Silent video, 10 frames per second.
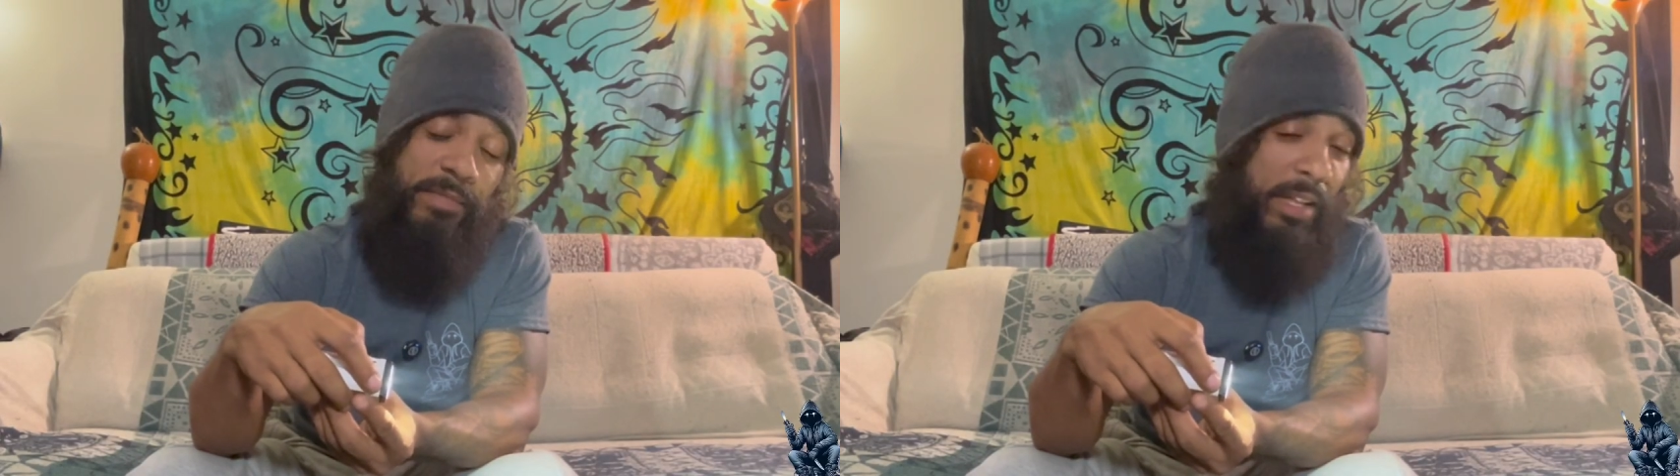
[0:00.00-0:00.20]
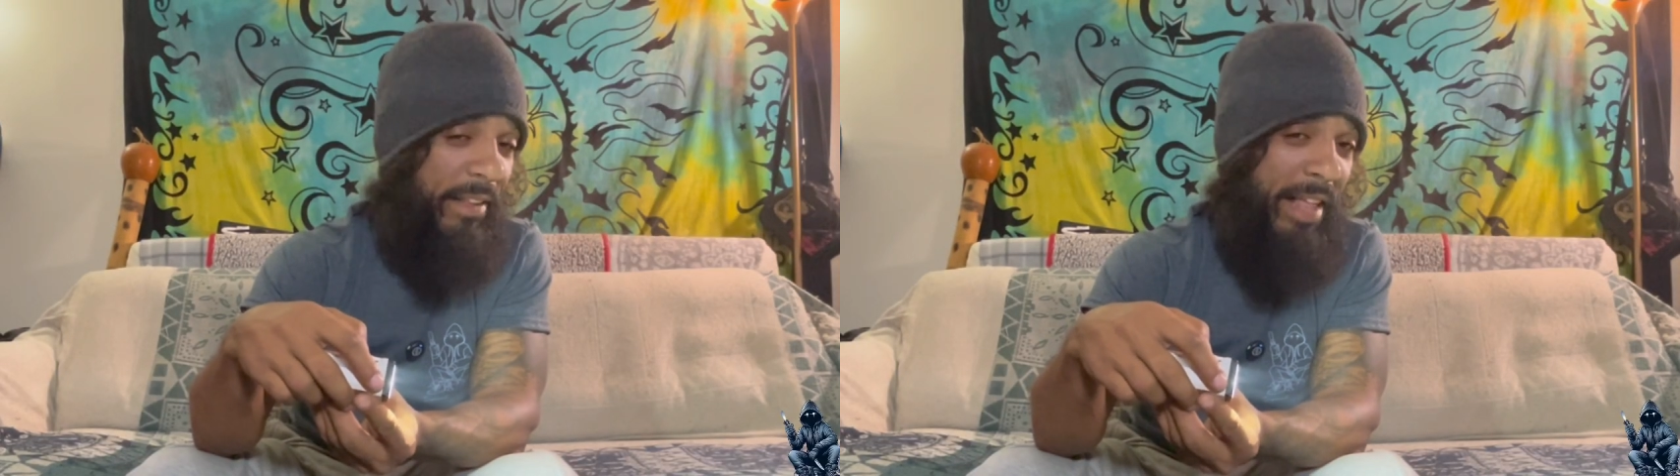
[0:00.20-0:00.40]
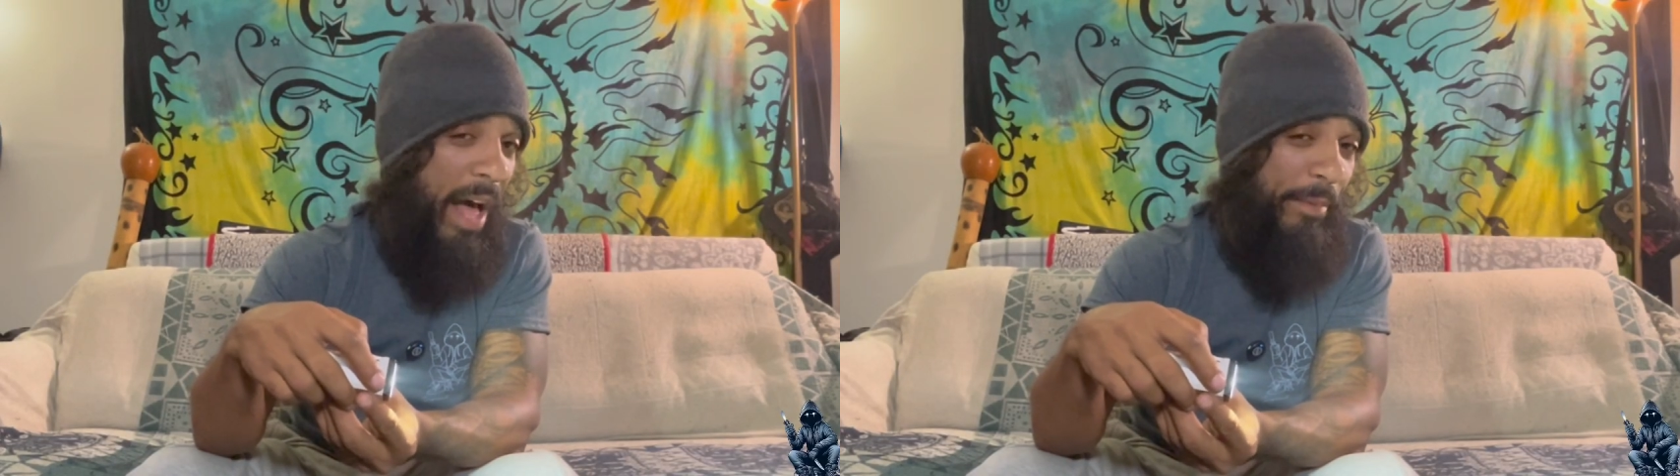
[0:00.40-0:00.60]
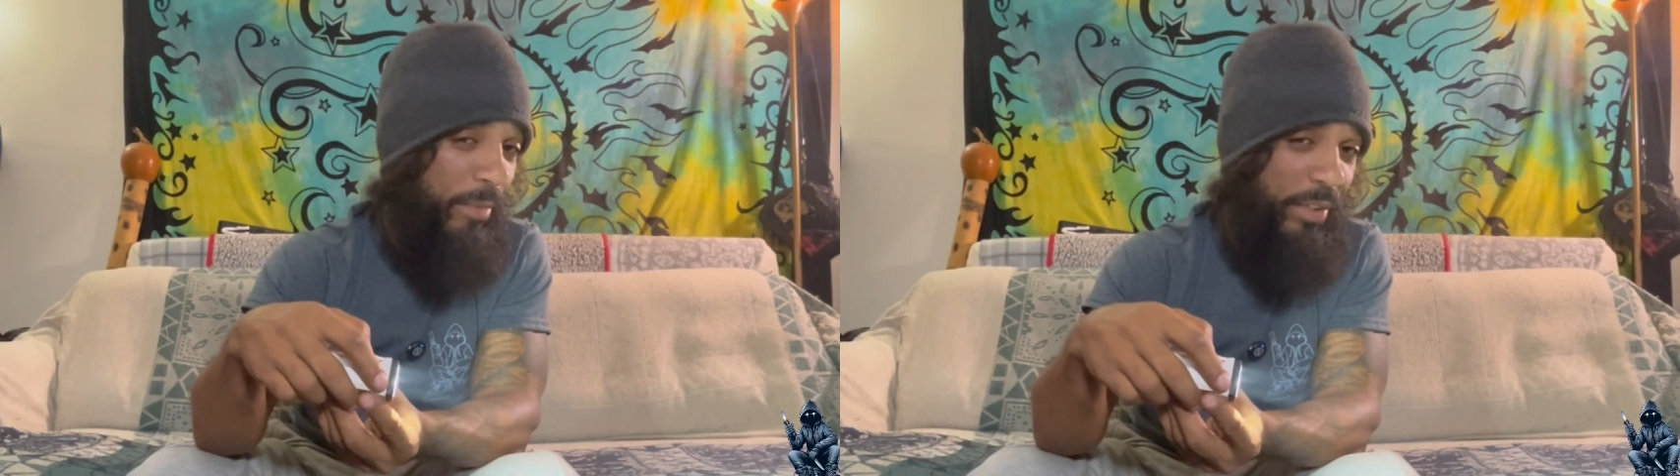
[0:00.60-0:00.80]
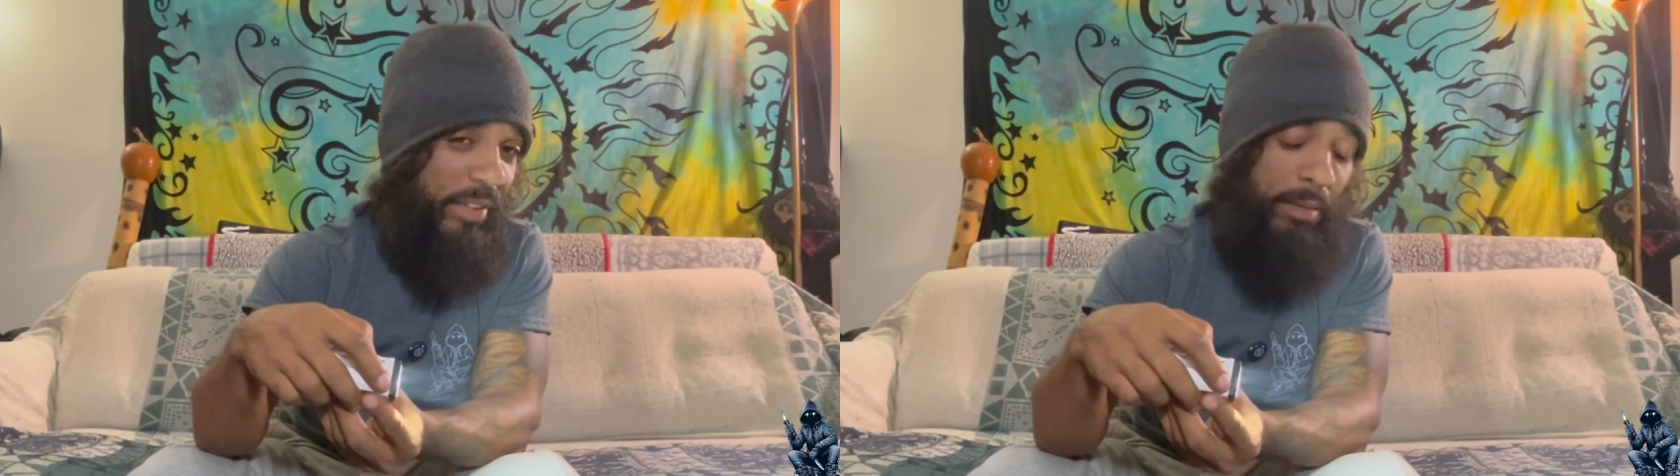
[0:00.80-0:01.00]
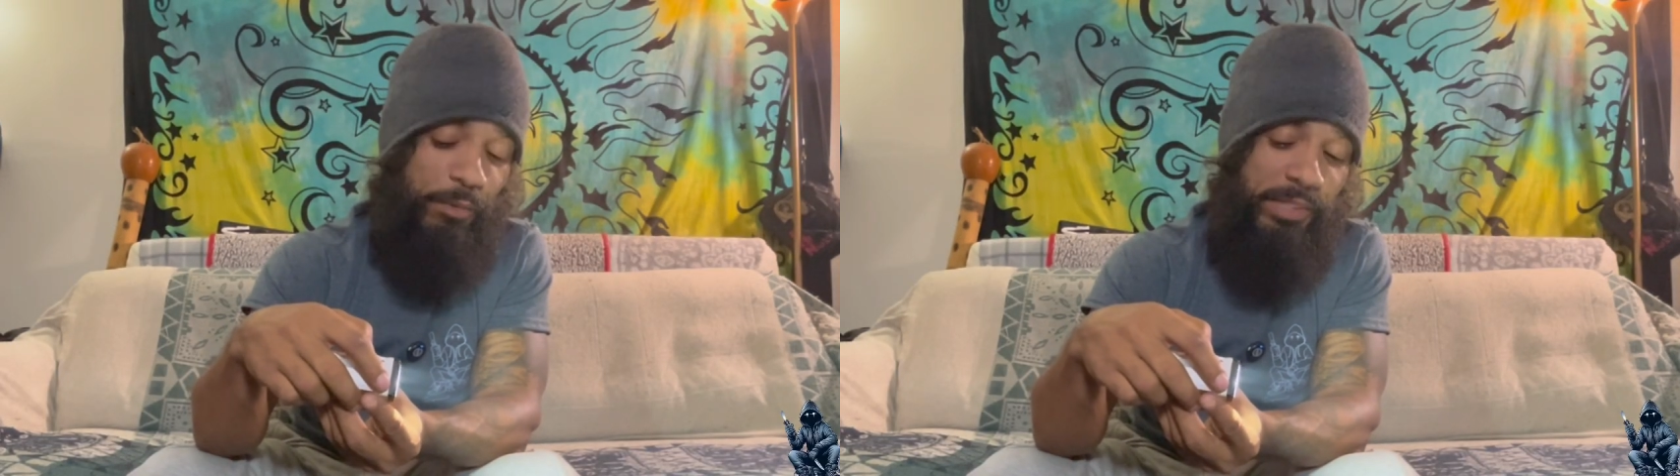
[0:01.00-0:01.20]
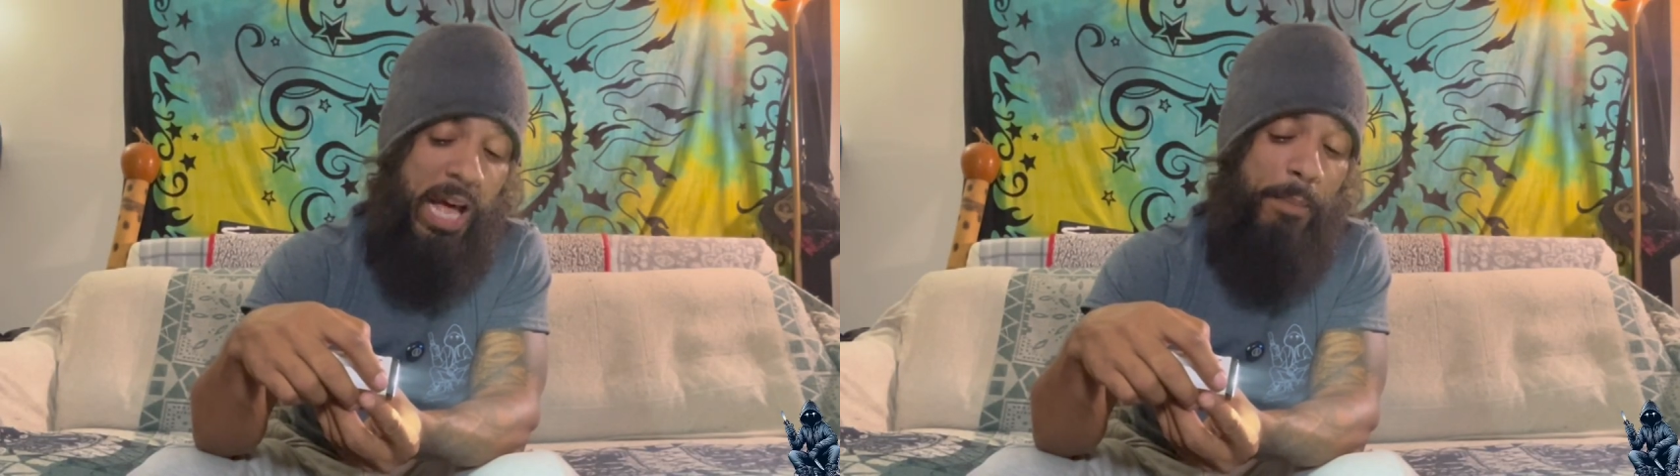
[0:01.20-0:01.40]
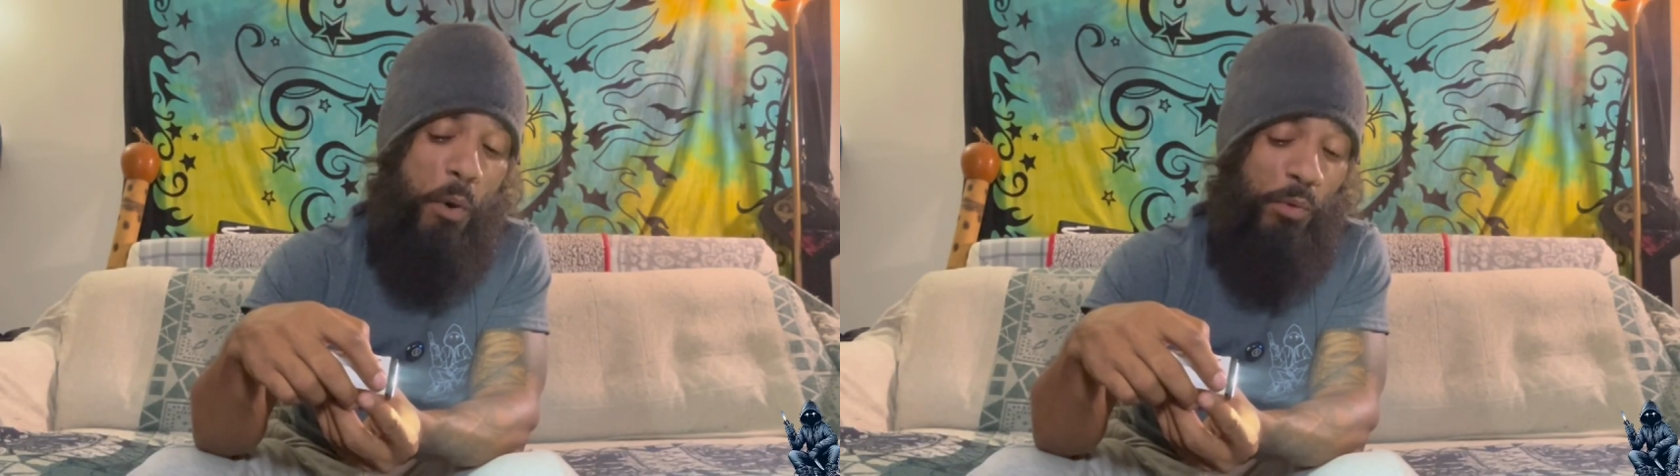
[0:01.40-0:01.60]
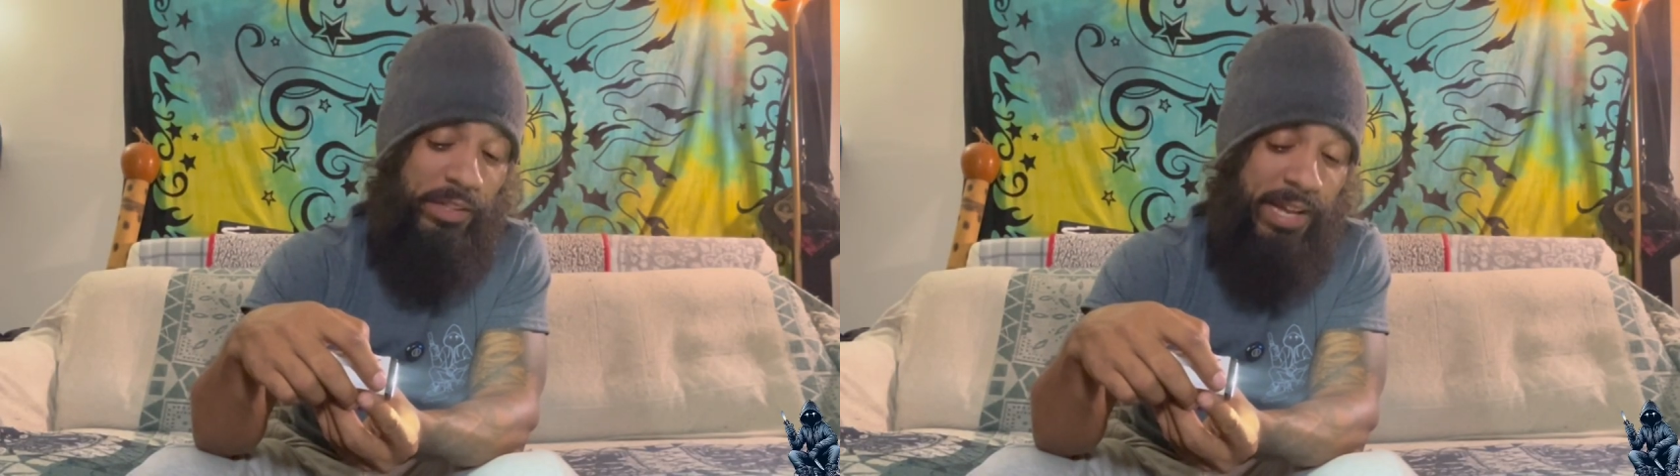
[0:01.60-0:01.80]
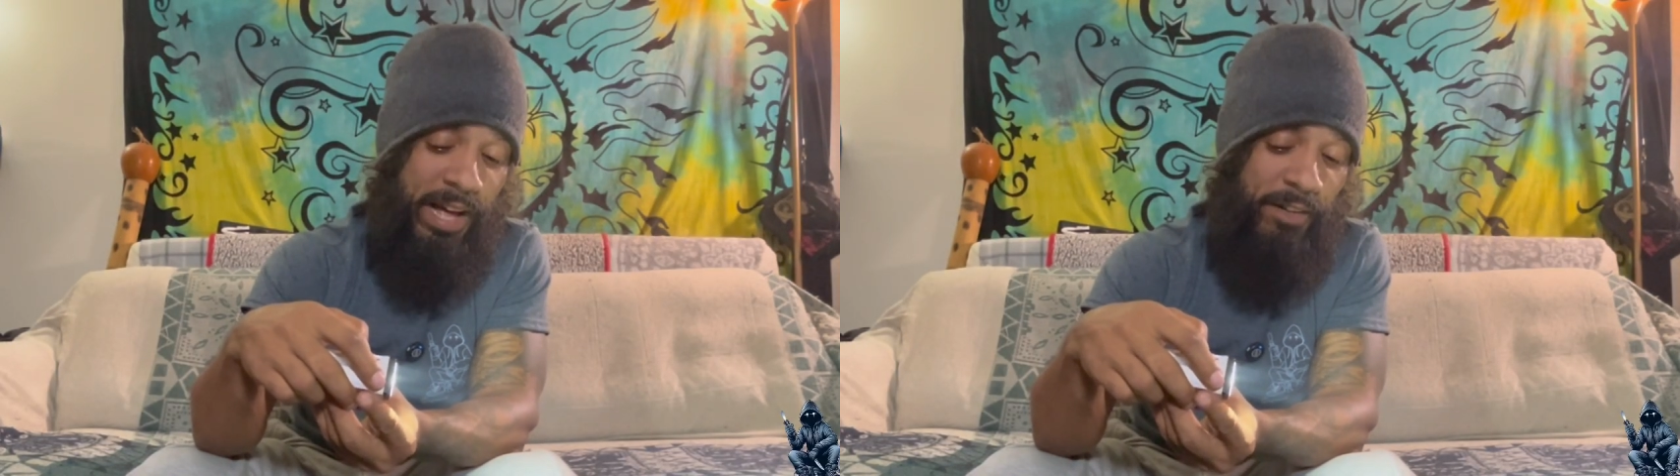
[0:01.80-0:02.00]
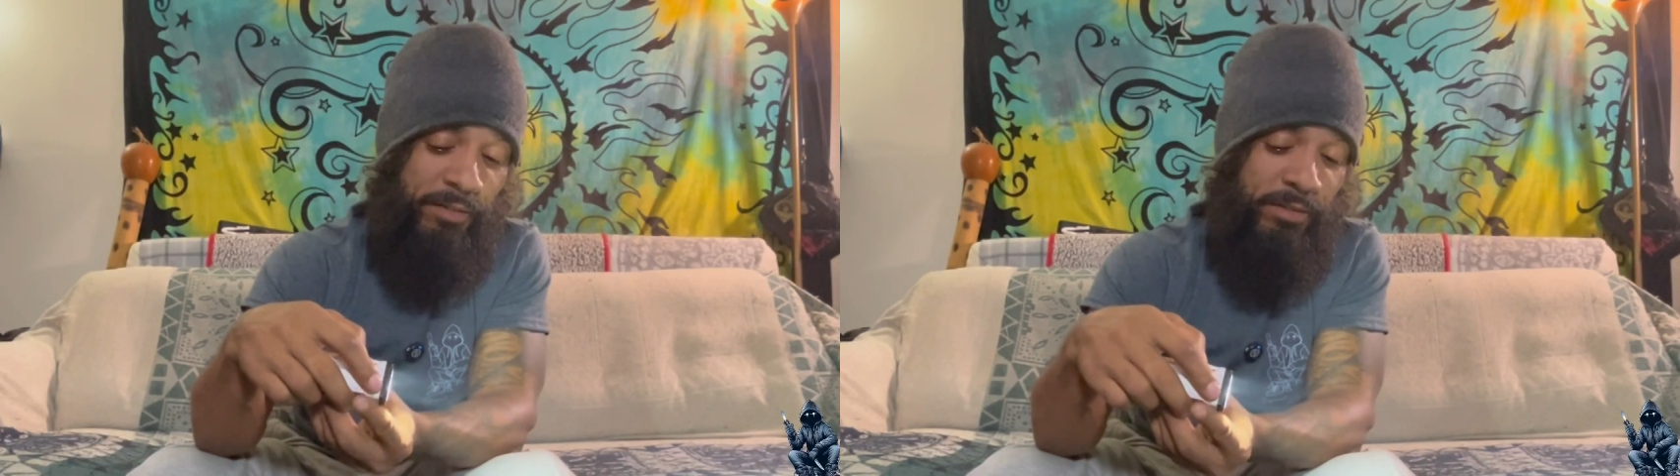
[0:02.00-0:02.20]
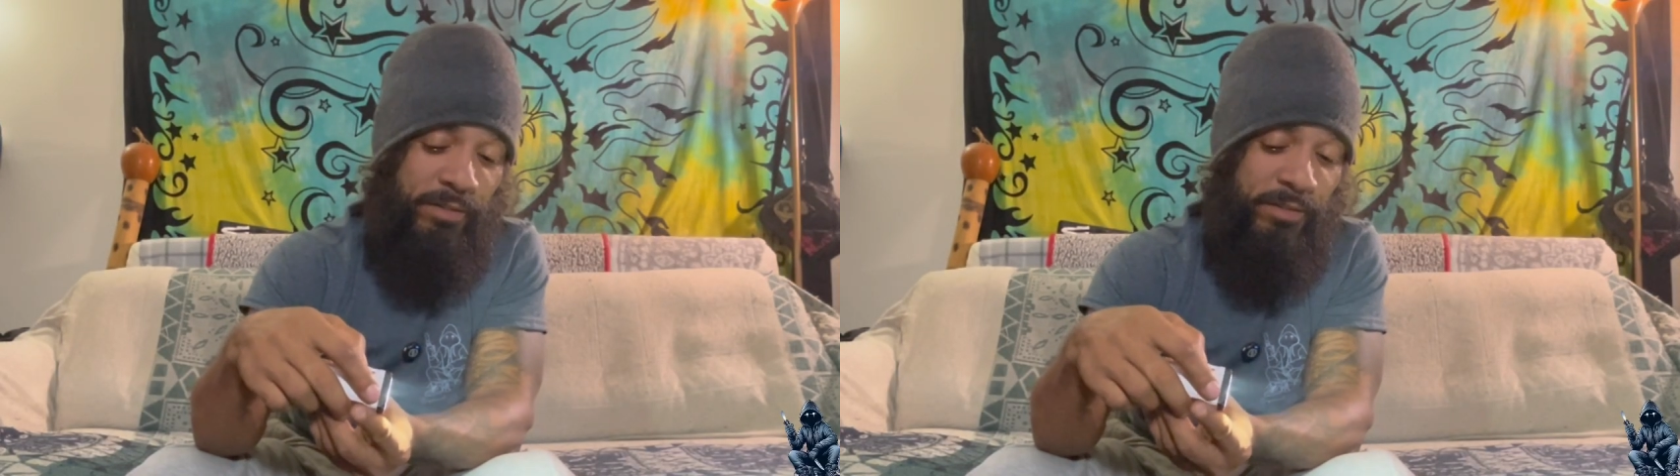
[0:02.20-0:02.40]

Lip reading: Nothing happens when you double tap. Hold it down.